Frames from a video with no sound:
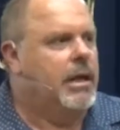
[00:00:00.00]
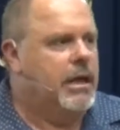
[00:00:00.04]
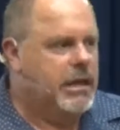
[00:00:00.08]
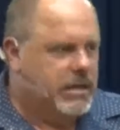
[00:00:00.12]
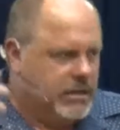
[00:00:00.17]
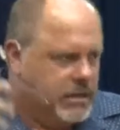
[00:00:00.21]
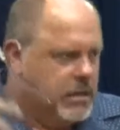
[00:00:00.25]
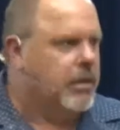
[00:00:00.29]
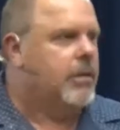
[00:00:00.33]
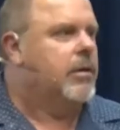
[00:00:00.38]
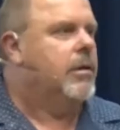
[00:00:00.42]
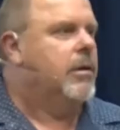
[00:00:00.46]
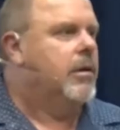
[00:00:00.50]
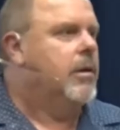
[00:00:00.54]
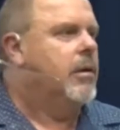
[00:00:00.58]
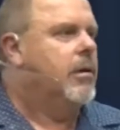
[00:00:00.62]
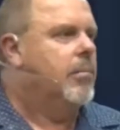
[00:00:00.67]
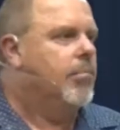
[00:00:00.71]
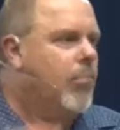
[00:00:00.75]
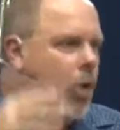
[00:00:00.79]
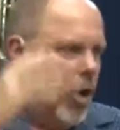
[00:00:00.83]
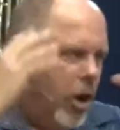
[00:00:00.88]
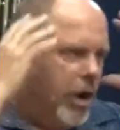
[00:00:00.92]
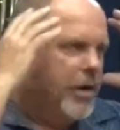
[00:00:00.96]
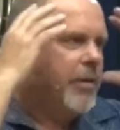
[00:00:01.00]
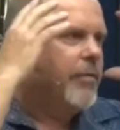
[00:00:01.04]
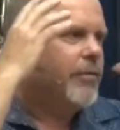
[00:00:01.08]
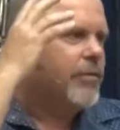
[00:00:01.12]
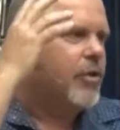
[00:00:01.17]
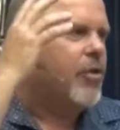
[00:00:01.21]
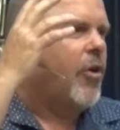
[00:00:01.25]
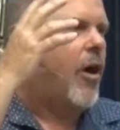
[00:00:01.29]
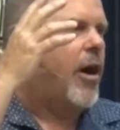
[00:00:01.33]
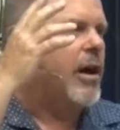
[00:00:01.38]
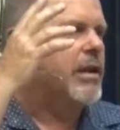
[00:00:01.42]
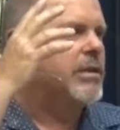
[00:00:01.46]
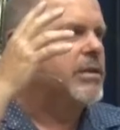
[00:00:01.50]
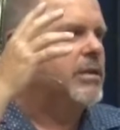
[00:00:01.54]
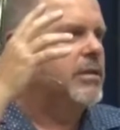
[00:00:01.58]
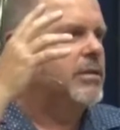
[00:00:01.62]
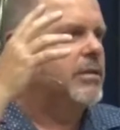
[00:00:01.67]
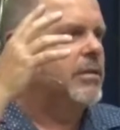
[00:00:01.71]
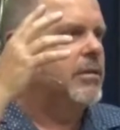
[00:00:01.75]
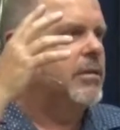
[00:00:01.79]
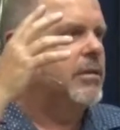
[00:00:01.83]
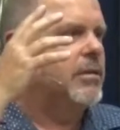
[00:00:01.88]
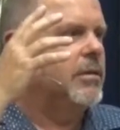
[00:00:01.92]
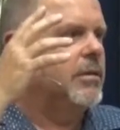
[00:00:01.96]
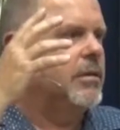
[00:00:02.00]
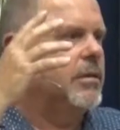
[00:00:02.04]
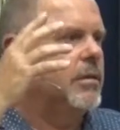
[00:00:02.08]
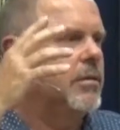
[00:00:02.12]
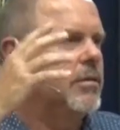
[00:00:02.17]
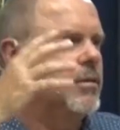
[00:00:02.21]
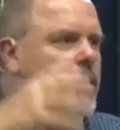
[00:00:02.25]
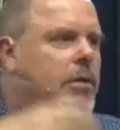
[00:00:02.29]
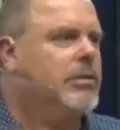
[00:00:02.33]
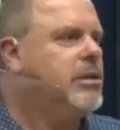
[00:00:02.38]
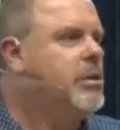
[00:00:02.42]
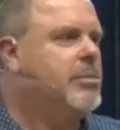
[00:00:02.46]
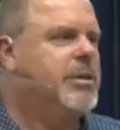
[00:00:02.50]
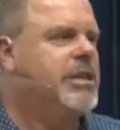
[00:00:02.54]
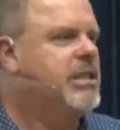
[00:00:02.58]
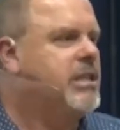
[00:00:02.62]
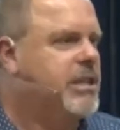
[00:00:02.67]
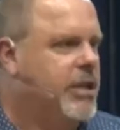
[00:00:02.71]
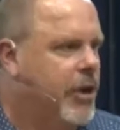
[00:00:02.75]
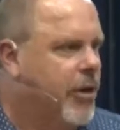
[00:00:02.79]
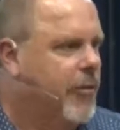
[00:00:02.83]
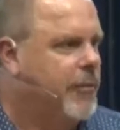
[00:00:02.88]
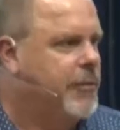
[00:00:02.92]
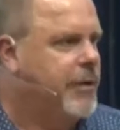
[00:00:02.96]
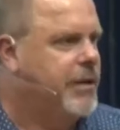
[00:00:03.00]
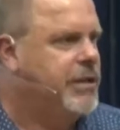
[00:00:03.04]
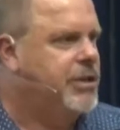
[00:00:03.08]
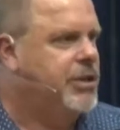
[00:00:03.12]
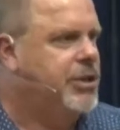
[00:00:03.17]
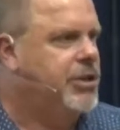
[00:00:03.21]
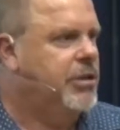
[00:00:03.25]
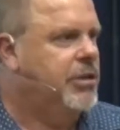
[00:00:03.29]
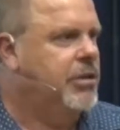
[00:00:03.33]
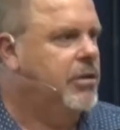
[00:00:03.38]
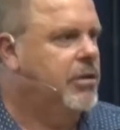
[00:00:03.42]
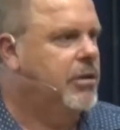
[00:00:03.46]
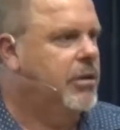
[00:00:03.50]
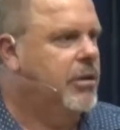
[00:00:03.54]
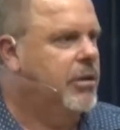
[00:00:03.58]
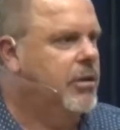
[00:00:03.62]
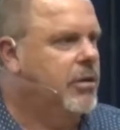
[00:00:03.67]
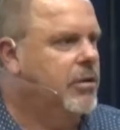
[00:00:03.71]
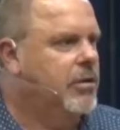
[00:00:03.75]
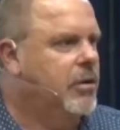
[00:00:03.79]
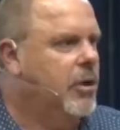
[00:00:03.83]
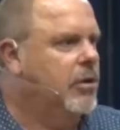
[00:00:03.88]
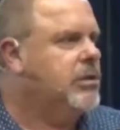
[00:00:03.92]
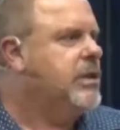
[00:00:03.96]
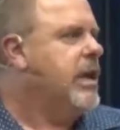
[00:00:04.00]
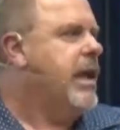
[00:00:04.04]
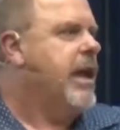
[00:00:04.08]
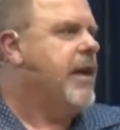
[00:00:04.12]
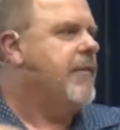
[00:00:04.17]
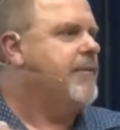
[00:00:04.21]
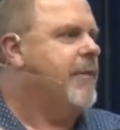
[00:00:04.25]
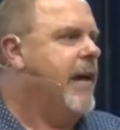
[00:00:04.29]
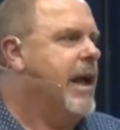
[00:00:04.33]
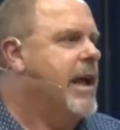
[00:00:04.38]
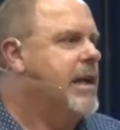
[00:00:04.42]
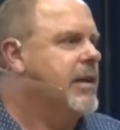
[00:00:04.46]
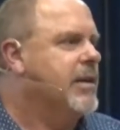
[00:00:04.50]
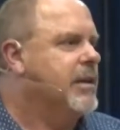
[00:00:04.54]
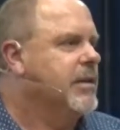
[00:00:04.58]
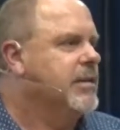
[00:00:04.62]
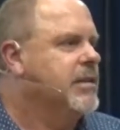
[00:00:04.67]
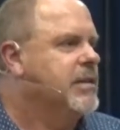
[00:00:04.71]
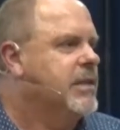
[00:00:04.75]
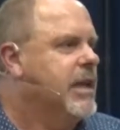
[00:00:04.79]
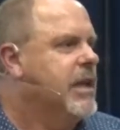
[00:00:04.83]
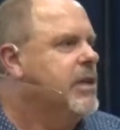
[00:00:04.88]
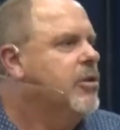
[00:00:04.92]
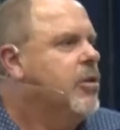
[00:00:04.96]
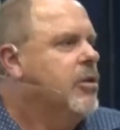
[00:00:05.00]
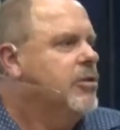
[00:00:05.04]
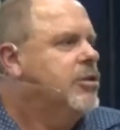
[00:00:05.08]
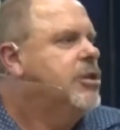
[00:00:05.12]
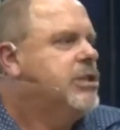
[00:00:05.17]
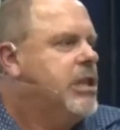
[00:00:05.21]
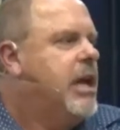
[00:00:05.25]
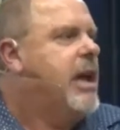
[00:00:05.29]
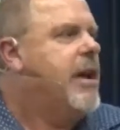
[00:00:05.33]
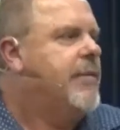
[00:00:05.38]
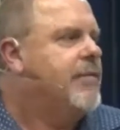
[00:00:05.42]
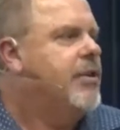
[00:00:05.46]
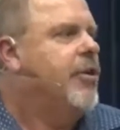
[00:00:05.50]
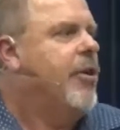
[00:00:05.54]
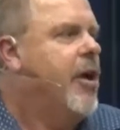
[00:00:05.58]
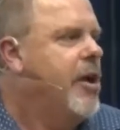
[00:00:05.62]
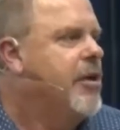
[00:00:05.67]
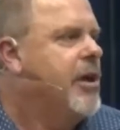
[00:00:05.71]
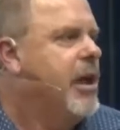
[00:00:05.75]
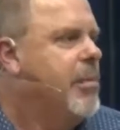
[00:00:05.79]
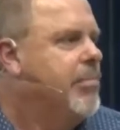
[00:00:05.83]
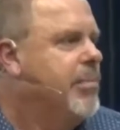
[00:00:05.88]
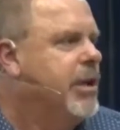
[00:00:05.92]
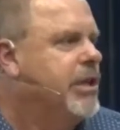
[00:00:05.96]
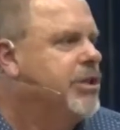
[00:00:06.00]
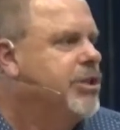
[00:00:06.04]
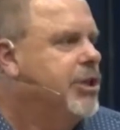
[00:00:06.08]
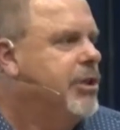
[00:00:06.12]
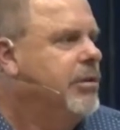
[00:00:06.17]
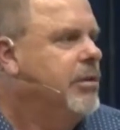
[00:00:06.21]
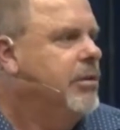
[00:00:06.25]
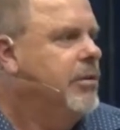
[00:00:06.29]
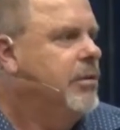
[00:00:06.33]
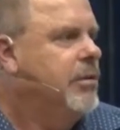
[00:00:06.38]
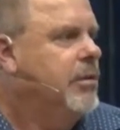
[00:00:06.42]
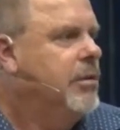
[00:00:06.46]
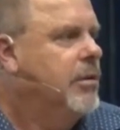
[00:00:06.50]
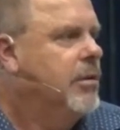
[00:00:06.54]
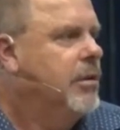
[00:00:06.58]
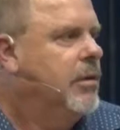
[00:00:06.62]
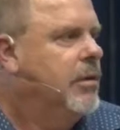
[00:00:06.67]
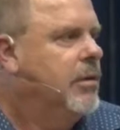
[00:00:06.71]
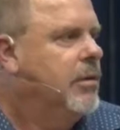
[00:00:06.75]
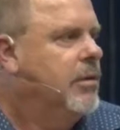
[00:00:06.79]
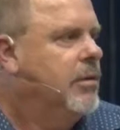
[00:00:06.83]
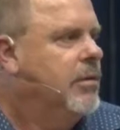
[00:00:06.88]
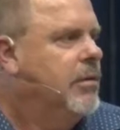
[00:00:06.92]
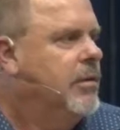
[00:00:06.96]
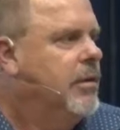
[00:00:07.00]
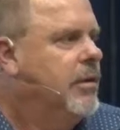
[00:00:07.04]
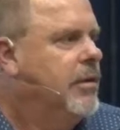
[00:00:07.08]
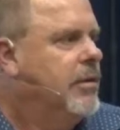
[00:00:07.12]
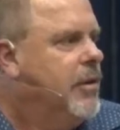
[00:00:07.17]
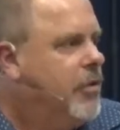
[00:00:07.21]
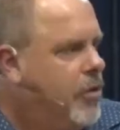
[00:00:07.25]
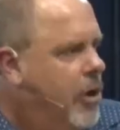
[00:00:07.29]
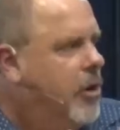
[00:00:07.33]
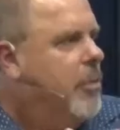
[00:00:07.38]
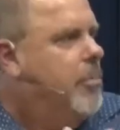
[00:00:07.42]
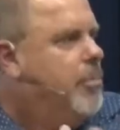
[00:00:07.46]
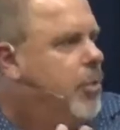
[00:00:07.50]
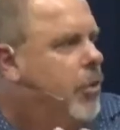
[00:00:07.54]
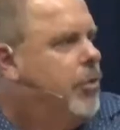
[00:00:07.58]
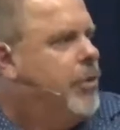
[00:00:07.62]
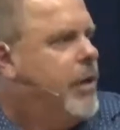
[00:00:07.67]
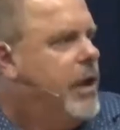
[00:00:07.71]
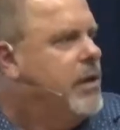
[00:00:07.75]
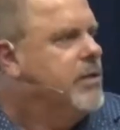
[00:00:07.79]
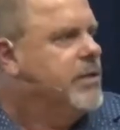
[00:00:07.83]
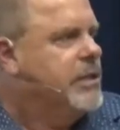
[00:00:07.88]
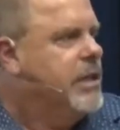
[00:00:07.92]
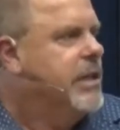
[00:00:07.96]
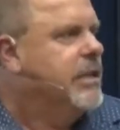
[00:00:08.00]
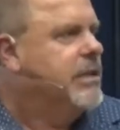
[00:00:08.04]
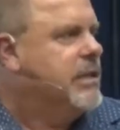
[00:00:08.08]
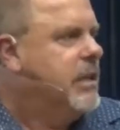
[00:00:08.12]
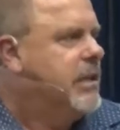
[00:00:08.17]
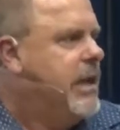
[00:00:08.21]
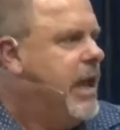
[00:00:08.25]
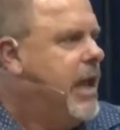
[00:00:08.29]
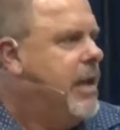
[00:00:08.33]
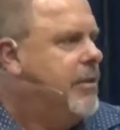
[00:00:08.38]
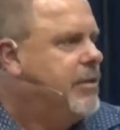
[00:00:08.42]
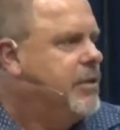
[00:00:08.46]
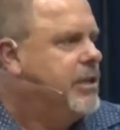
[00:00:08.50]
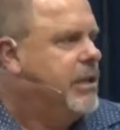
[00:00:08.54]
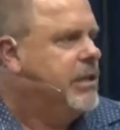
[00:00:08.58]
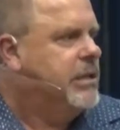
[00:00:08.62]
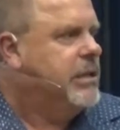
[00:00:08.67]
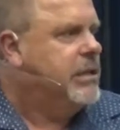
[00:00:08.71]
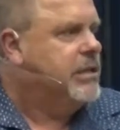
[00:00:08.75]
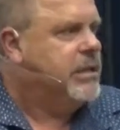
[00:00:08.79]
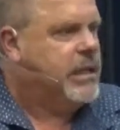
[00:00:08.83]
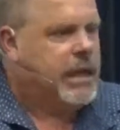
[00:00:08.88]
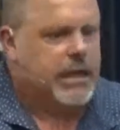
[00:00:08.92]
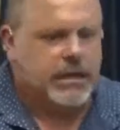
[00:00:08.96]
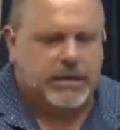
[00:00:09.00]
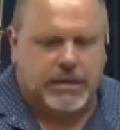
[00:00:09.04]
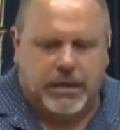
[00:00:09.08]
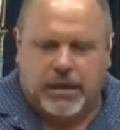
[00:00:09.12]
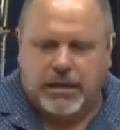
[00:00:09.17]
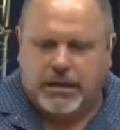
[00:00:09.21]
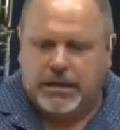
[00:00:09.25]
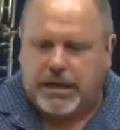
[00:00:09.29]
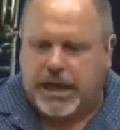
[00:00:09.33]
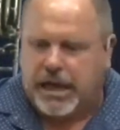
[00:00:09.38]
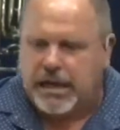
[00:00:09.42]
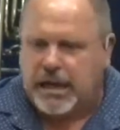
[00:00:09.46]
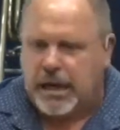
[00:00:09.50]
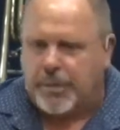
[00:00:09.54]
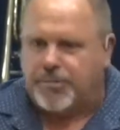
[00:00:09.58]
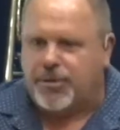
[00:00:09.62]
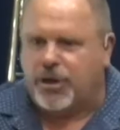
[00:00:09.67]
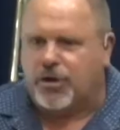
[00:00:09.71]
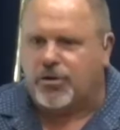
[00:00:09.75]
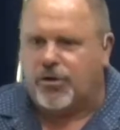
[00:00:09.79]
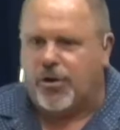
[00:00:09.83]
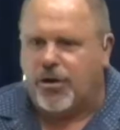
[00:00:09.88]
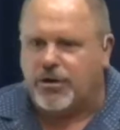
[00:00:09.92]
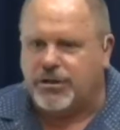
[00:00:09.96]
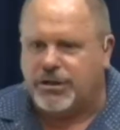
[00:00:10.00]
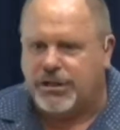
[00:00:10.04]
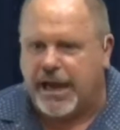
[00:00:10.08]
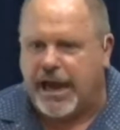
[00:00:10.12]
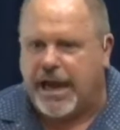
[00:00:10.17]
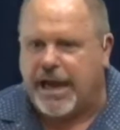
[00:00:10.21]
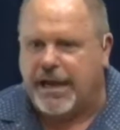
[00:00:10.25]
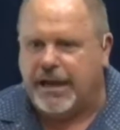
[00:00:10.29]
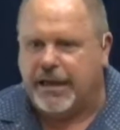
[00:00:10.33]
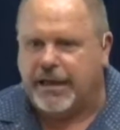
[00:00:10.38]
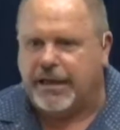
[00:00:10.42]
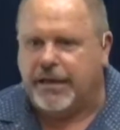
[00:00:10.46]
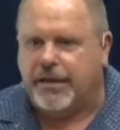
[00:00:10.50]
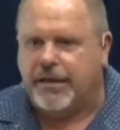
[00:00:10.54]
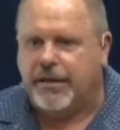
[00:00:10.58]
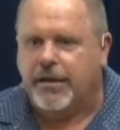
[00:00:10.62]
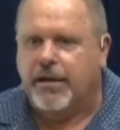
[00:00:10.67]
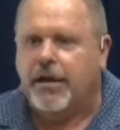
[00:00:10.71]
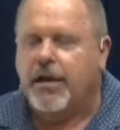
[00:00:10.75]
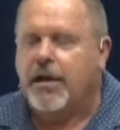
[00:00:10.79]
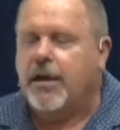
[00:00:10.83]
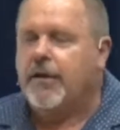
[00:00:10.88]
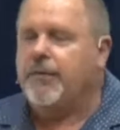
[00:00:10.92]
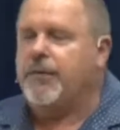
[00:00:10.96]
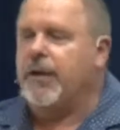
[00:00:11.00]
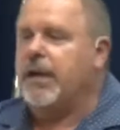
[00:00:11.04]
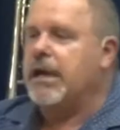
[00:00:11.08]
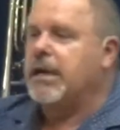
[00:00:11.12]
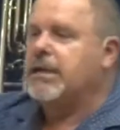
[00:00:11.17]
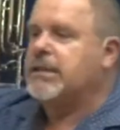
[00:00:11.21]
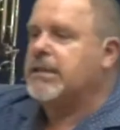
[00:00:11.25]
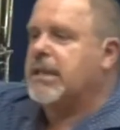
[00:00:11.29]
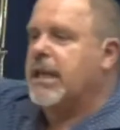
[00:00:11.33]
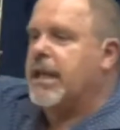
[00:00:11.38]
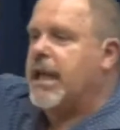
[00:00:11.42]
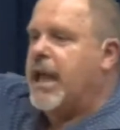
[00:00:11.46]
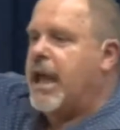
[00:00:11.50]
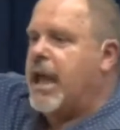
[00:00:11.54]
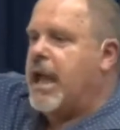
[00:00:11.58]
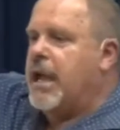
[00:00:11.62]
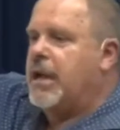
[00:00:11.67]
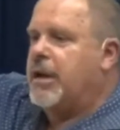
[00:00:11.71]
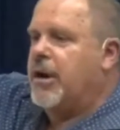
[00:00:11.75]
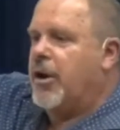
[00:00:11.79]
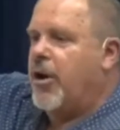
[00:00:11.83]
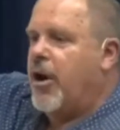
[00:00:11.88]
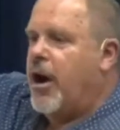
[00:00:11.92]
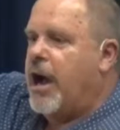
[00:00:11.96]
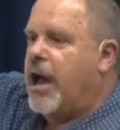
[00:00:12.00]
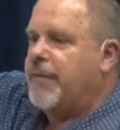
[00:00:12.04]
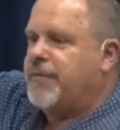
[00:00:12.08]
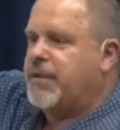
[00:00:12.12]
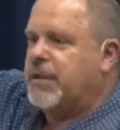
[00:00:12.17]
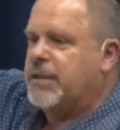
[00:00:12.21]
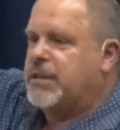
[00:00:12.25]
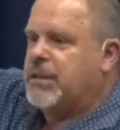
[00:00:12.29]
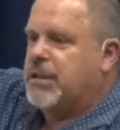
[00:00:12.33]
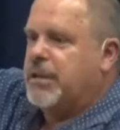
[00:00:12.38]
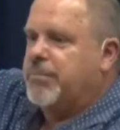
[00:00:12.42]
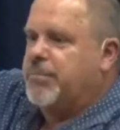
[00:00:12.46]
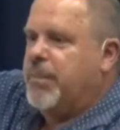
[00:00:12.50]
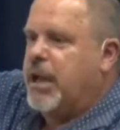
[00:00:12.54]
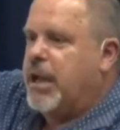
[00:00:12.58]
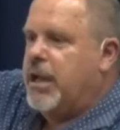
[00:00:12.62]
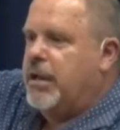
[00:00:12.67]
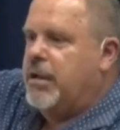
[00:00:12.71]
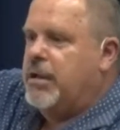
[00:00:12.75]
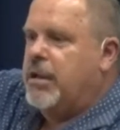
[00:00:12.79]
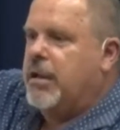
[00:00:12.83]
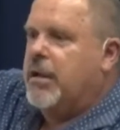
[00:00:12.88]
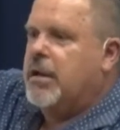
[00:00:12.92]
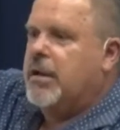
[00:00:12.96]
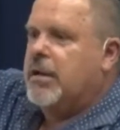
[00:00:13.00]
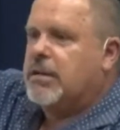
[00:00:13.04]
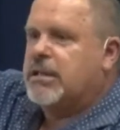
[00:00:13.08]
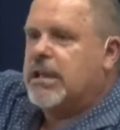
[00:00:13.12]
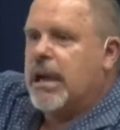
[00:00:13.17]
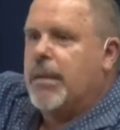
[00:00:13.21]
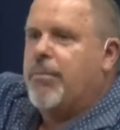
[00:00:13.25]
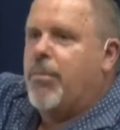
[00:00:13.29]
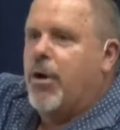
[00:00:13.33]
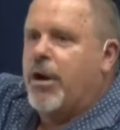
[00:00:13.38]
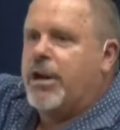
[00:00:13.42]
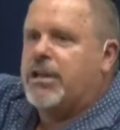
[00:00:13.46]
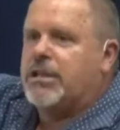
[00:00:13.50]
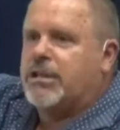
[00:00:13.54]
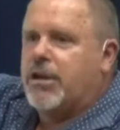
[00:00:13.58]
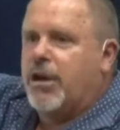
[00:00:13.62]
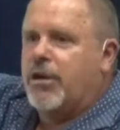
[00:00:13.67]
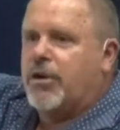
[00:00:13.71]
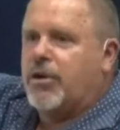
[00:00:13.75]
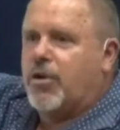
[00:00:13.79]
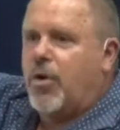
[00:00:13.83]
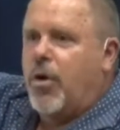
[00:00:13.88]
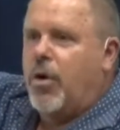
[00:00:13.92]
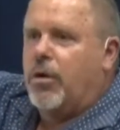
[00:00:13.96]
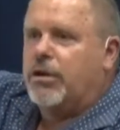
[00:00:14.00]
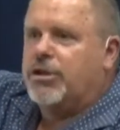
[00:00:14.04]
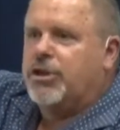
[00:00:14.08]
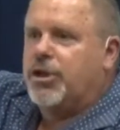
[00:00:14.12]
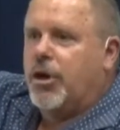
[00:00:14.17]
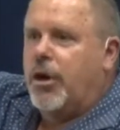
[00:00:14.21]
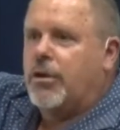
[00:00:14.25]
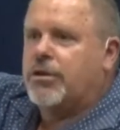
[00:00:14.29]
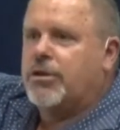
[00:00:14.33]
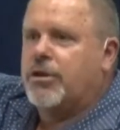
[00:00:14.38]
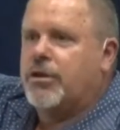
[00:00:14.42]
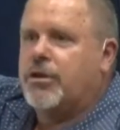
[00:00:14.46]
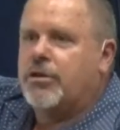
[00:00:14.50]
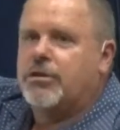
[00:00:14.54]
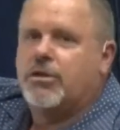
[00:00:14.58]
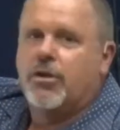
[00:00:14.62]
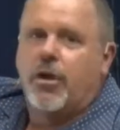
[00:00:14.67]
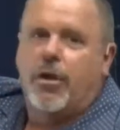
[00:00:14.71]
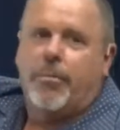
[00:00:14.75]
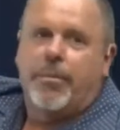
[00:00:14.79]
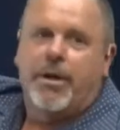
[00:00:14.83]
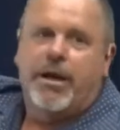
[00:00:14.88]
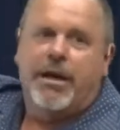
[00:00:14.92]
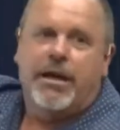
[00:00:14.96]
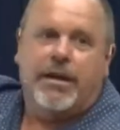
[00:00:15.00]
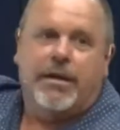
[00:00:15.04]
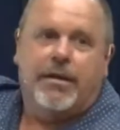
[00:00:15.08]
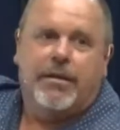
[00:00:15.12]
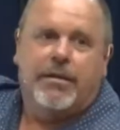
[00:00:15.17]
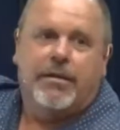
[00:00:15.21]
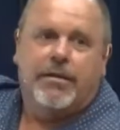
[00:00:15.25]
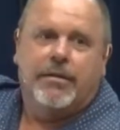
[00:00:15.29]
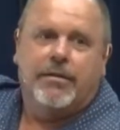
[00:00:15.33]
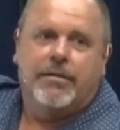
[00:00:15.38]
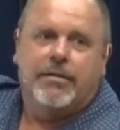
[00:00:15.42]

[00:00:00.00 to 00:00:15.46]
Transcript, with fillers: is the mind of Christ not to be selfish, not to have vain conceit, not just to have your own ambition. You've got to put those things to death. Jesus said, Take up your cross daily. If he is the head and I have to submit, somebody's going to call the shots and it's not me.